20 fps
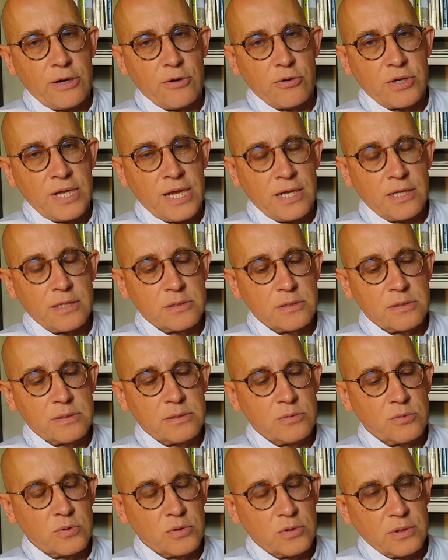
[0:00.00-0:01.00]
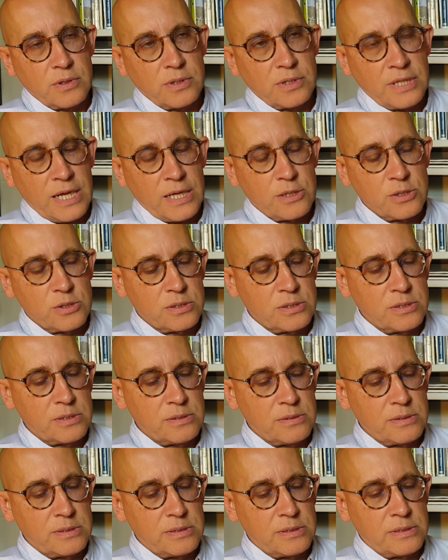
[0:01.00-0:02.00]
later texts, or
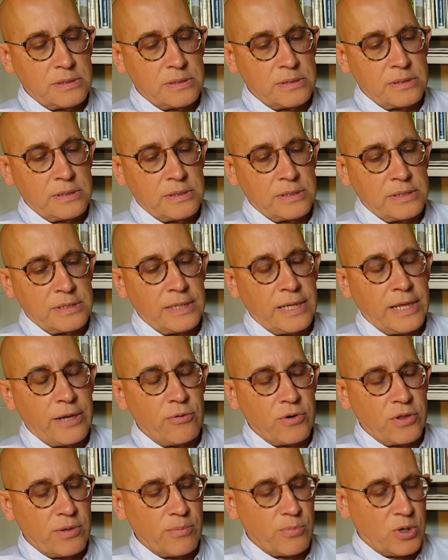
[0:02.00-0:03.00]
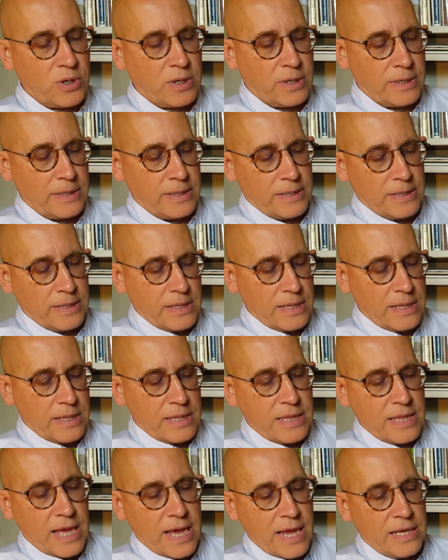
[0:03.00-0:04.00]
texts later in the book,
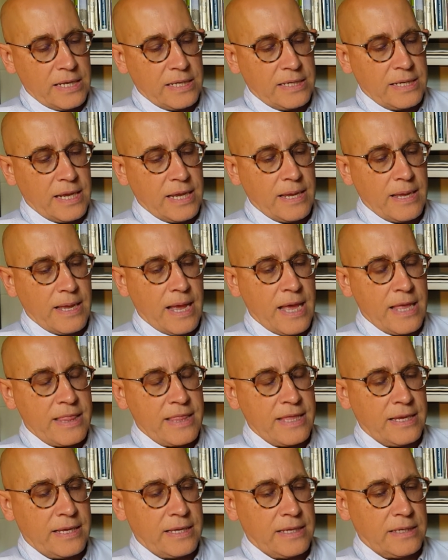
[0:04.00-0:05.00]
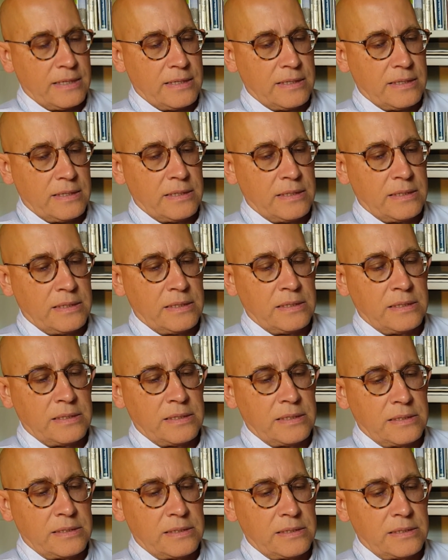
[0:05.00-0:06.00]
that I think
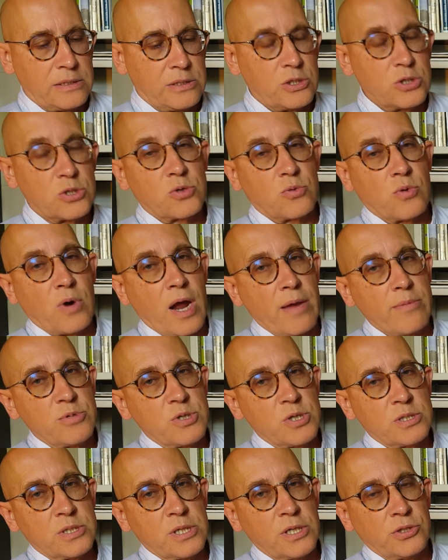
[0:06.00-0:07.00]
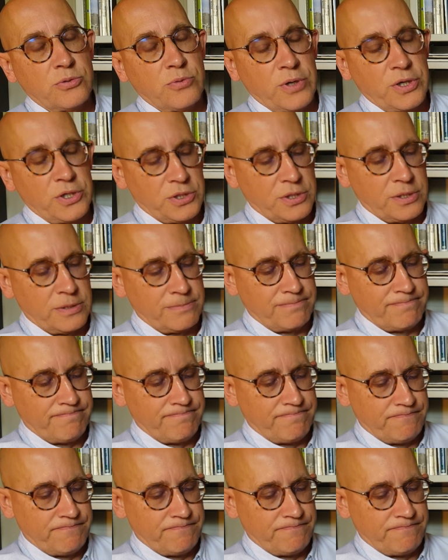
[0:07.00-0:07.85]
describes the situation.